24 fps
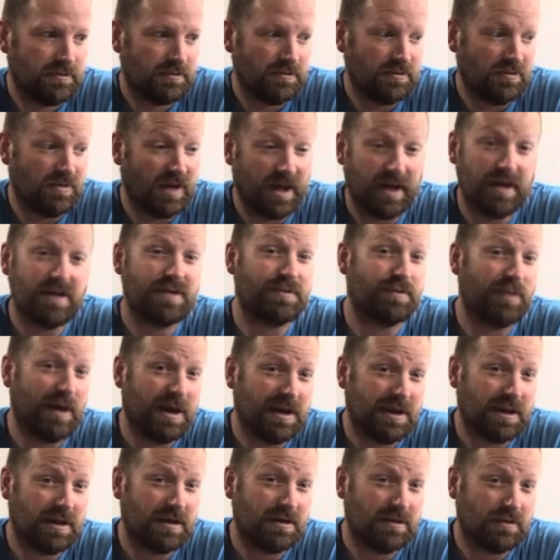Ladies
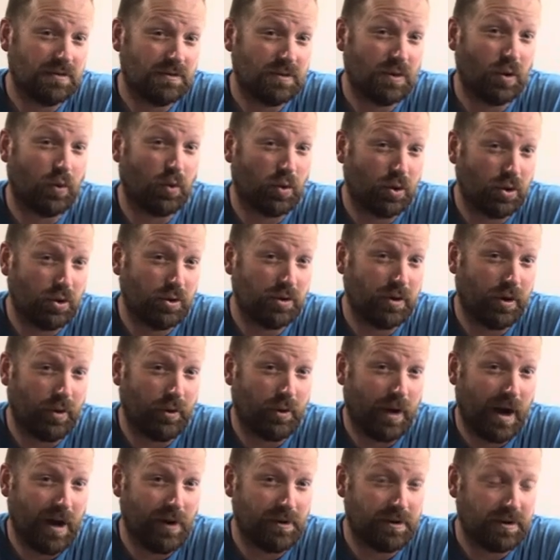make the world go
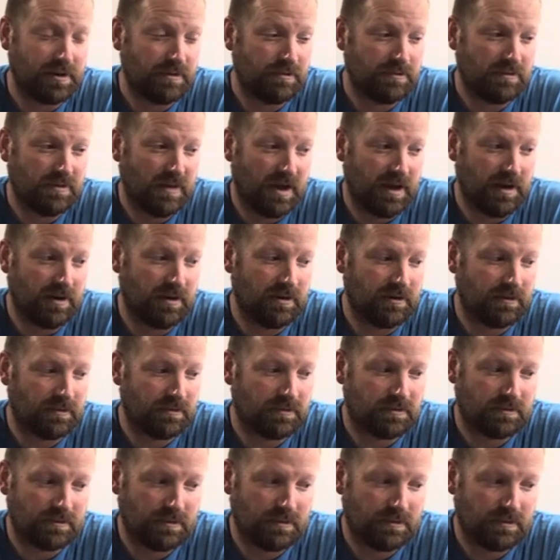round in